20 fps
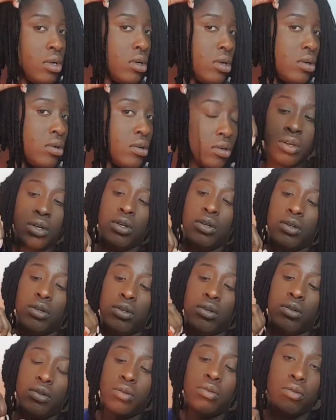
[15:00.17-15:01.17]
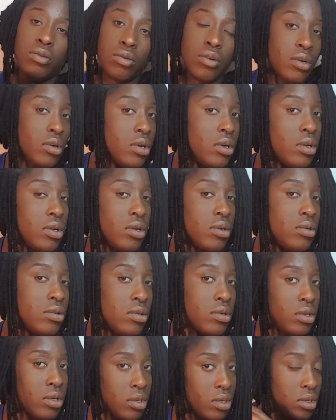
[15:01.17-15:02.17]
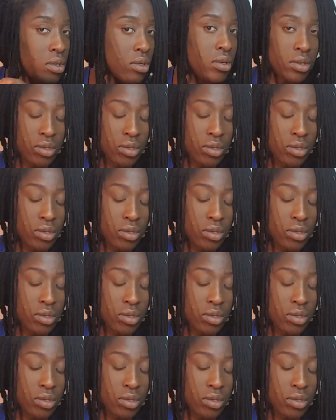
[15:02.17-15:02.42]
I measured it the way I did because I wanted